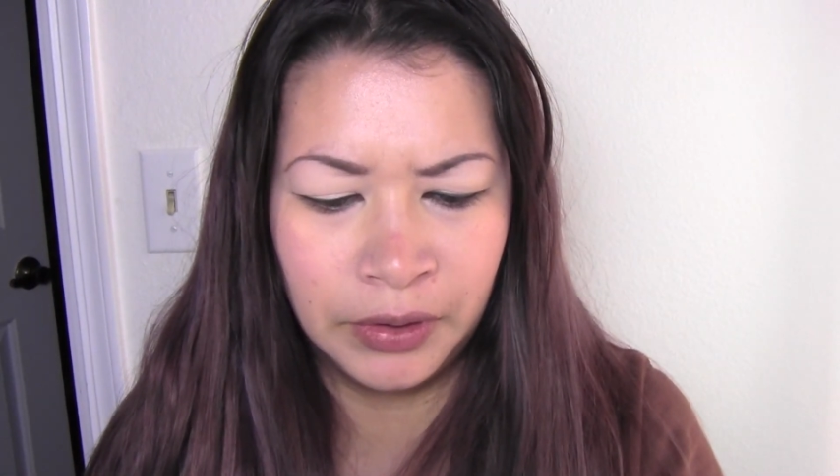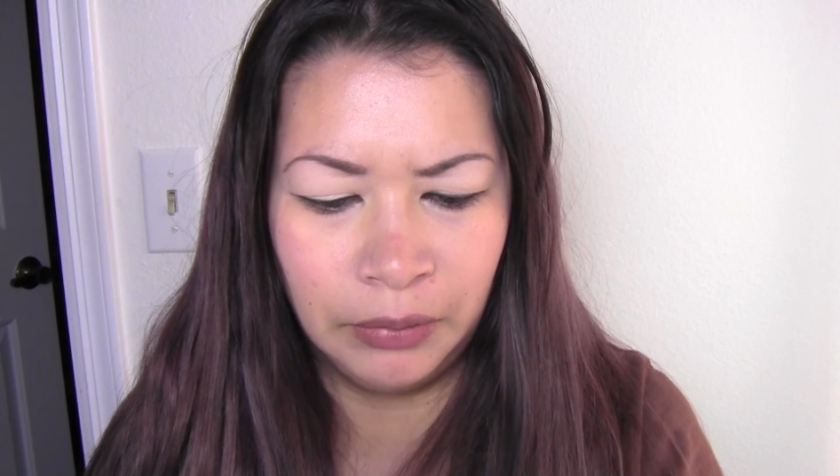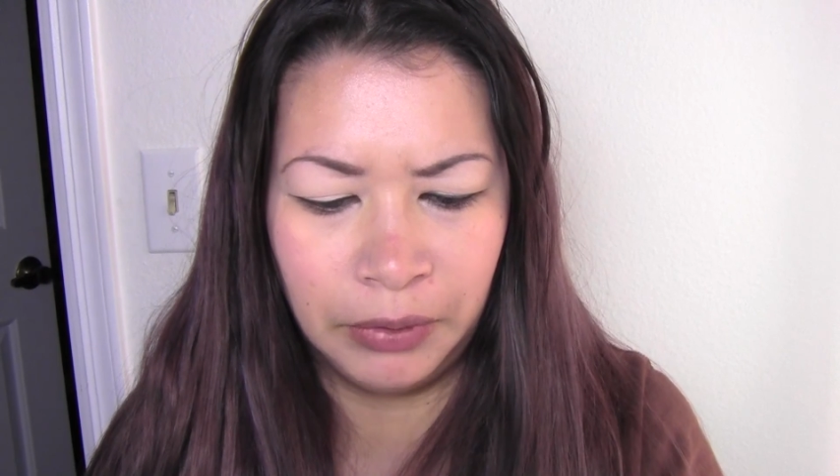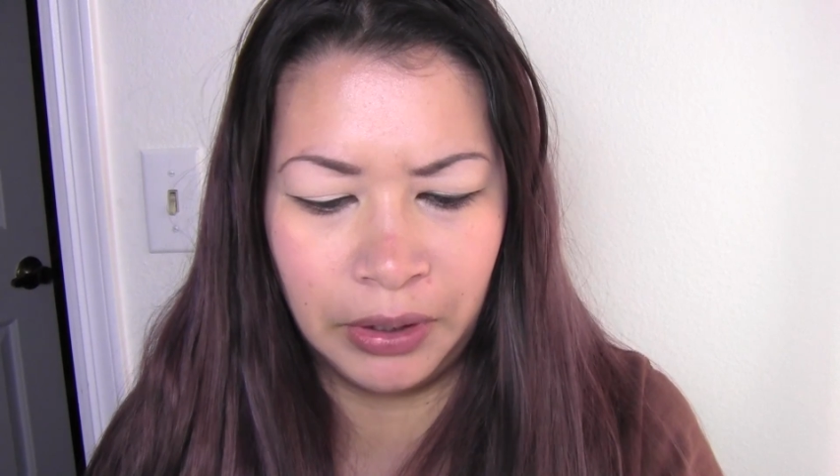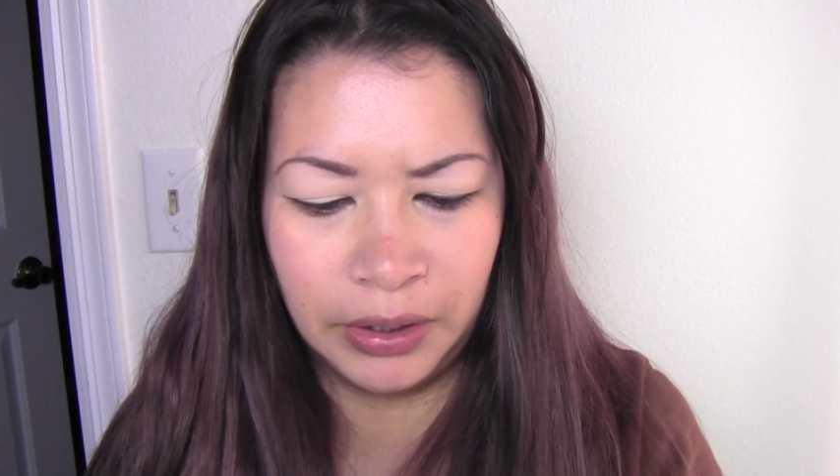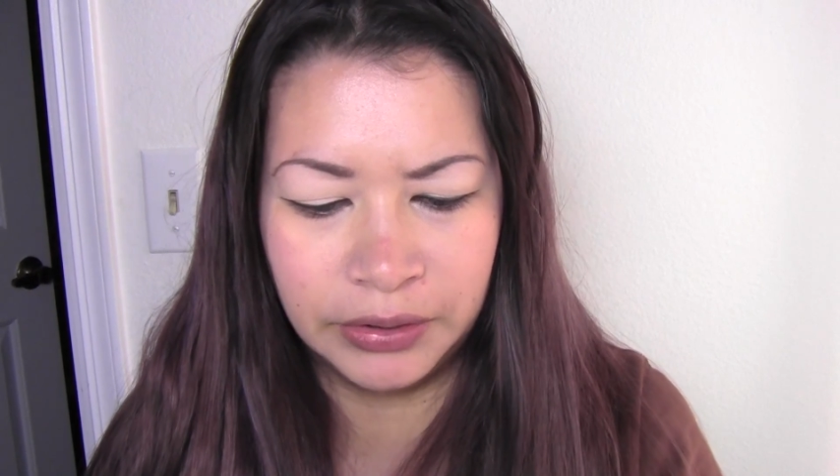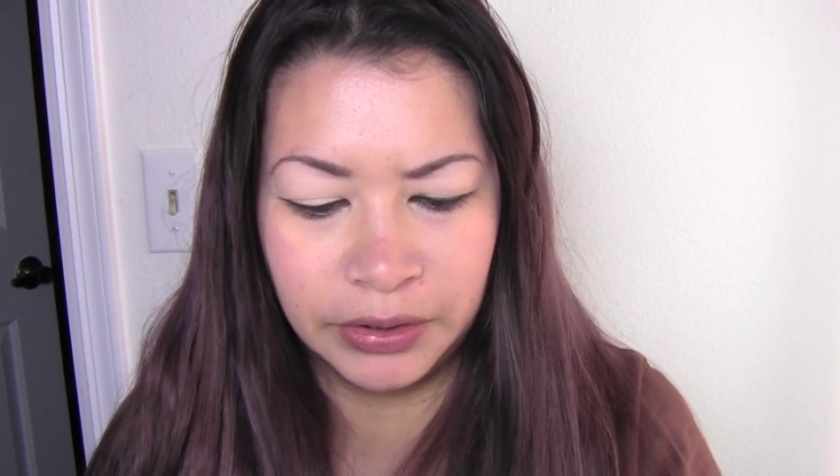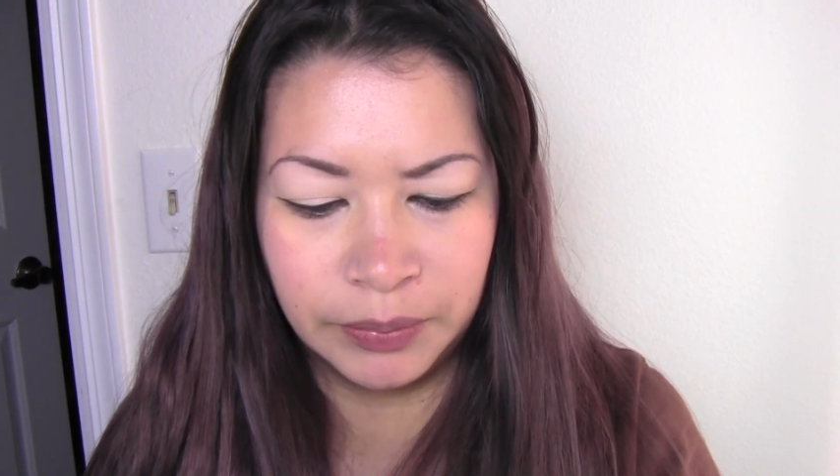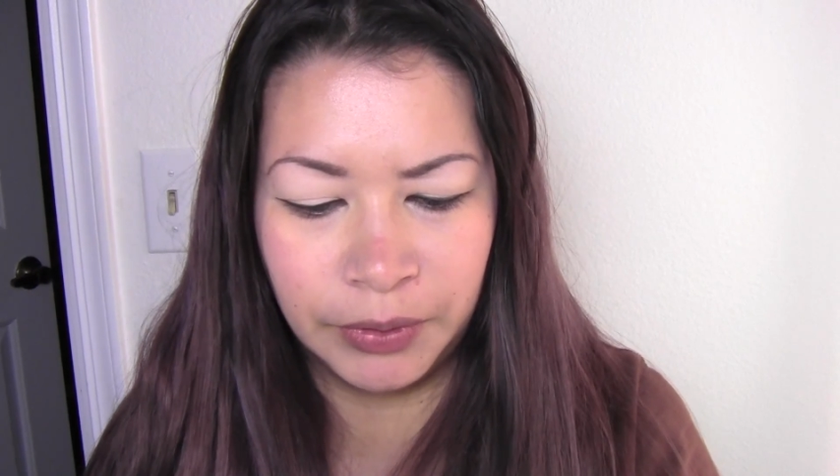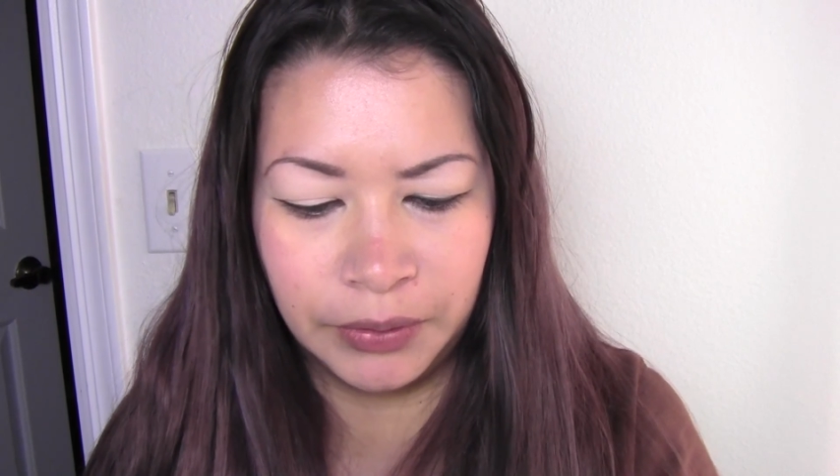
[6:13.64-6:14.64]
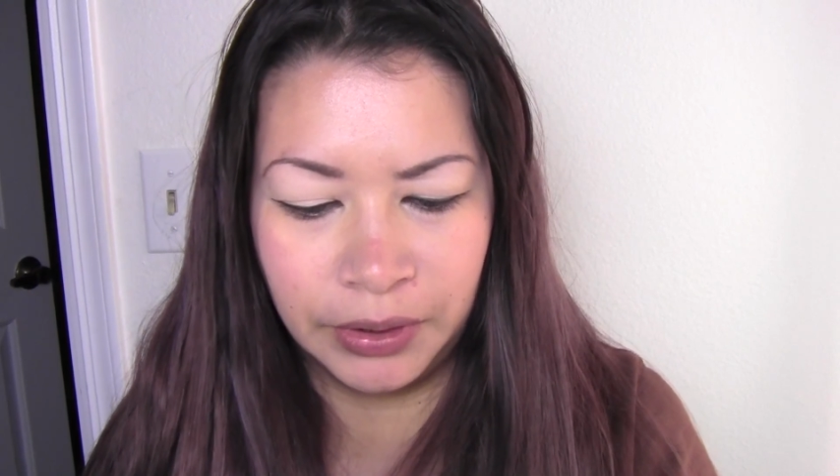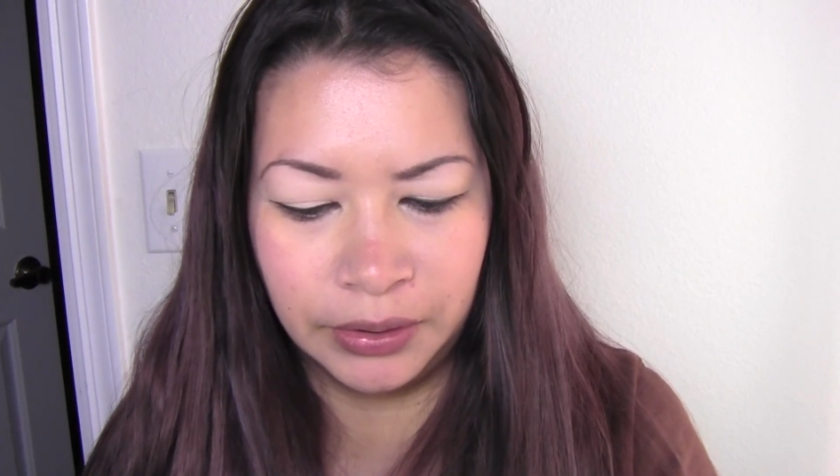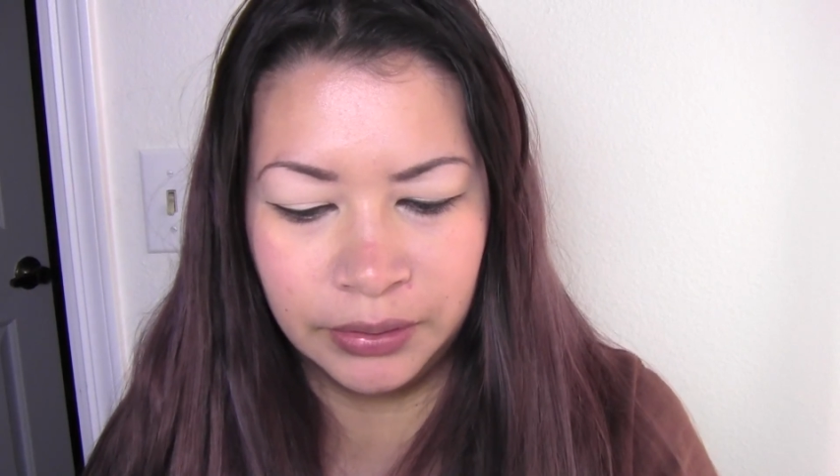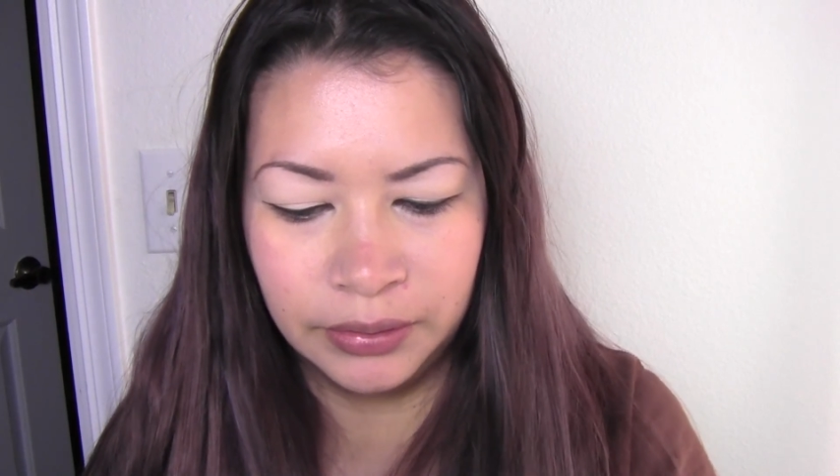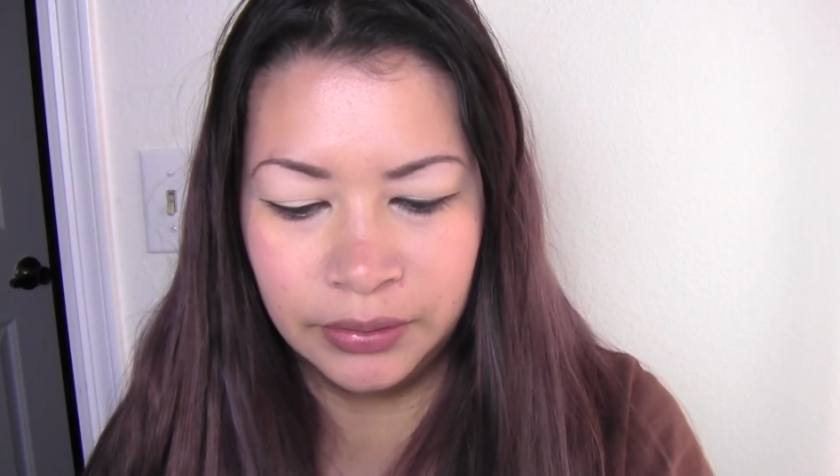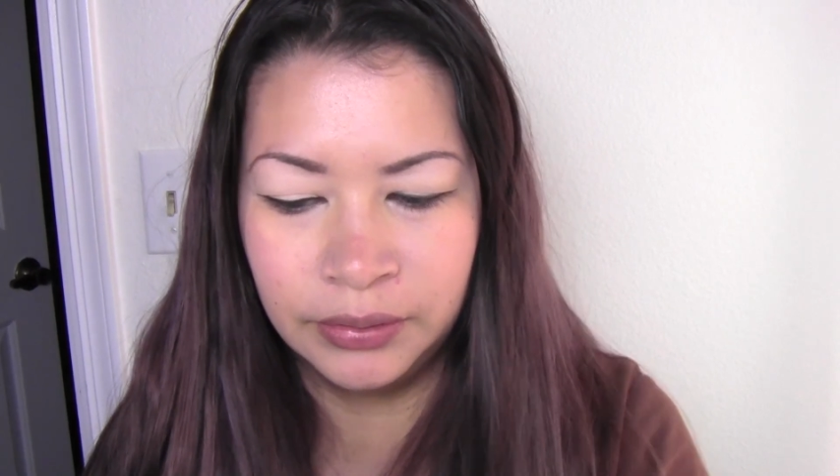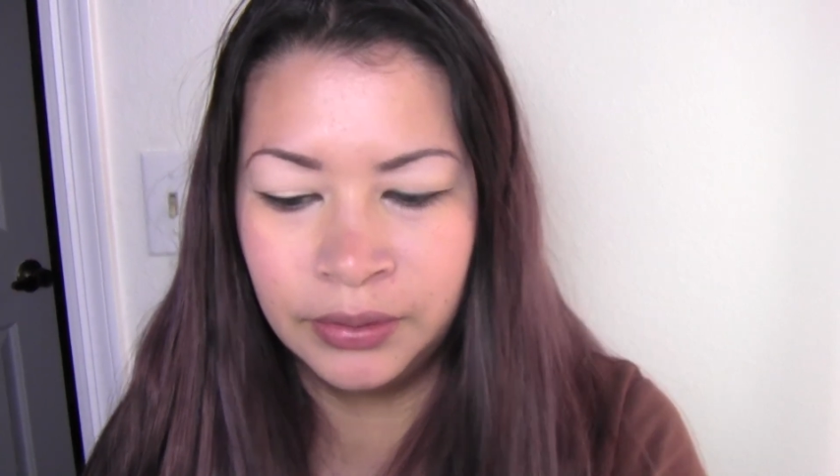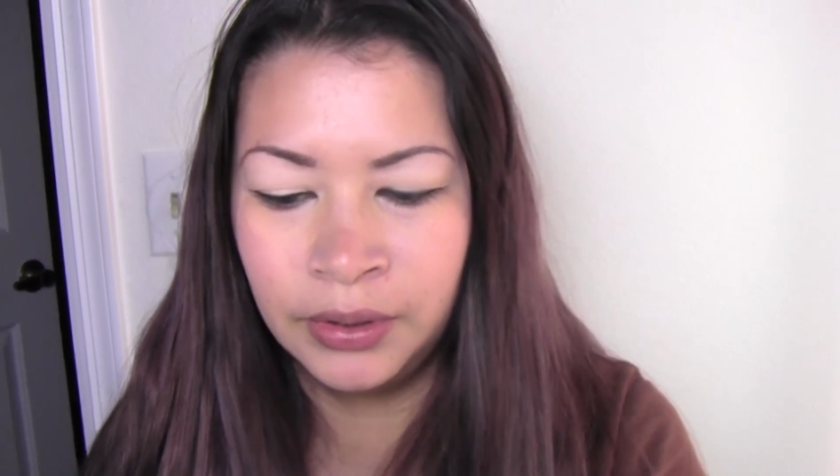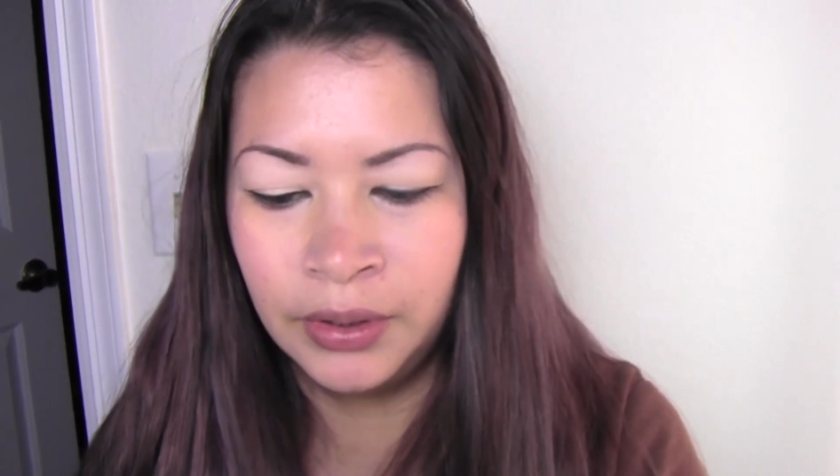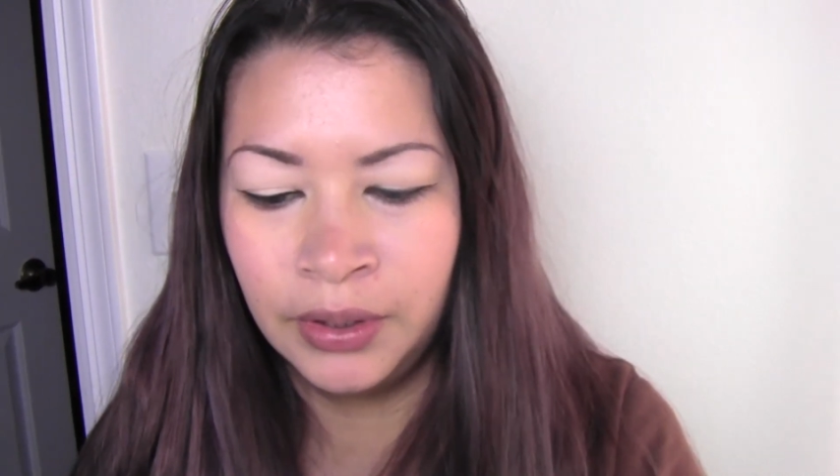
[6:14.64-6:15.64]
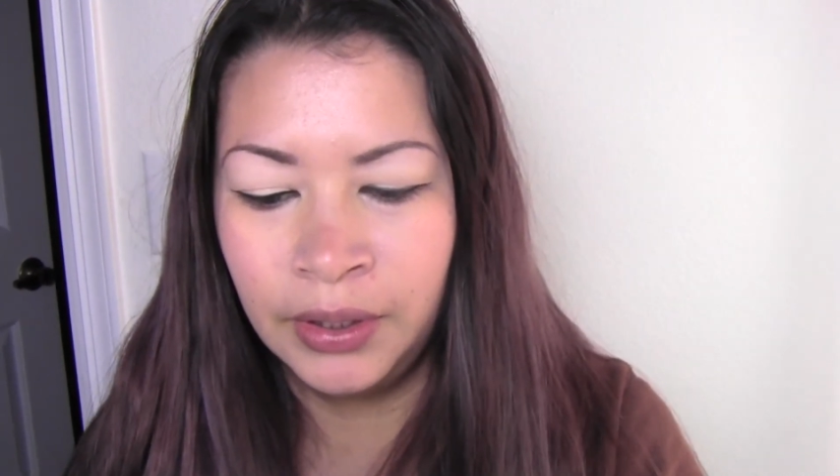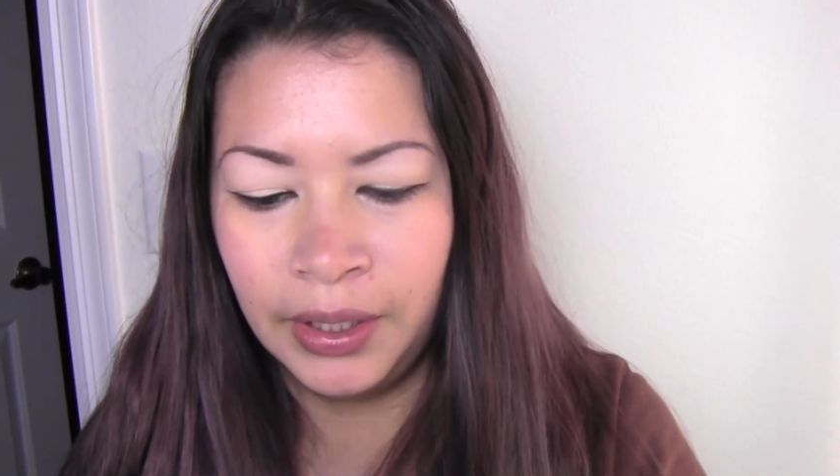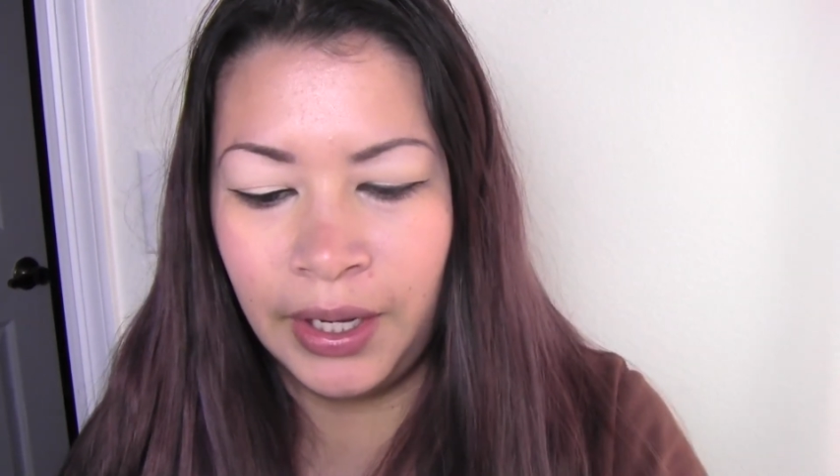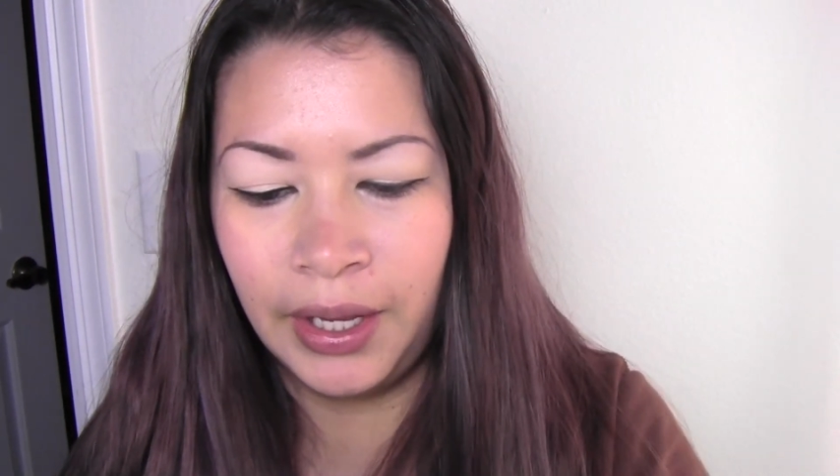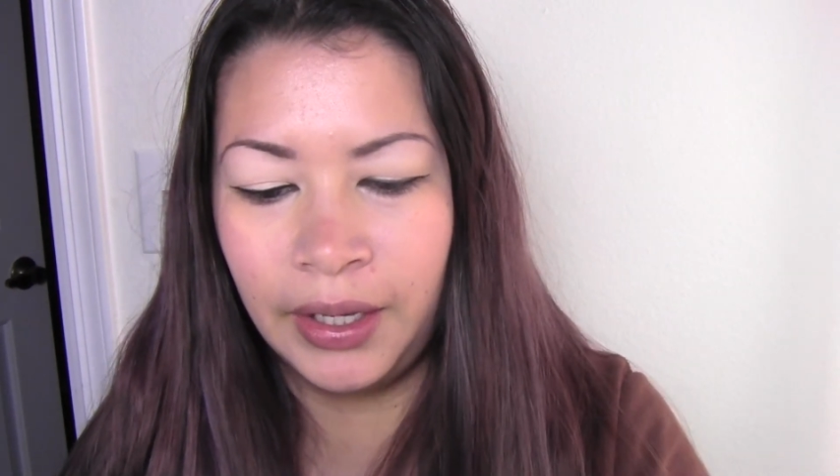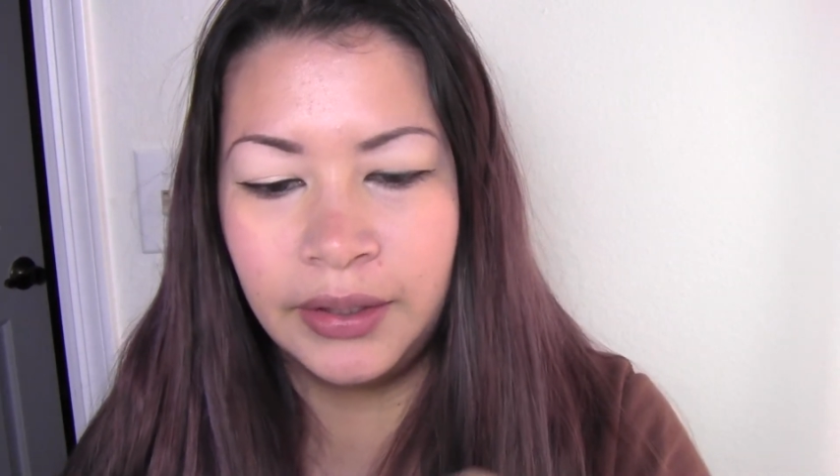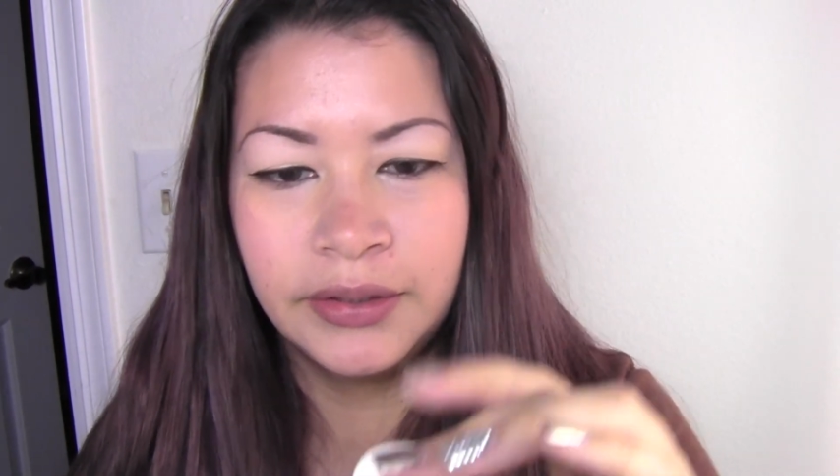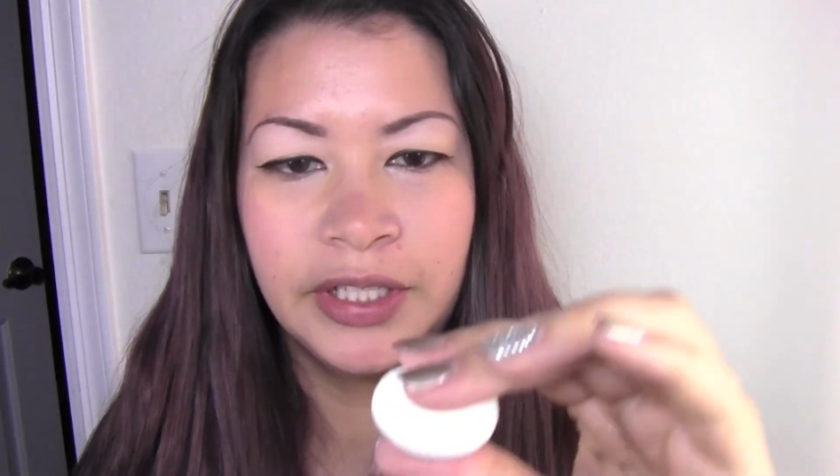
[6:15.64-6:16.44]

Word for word: Oh my god, it's exploding. And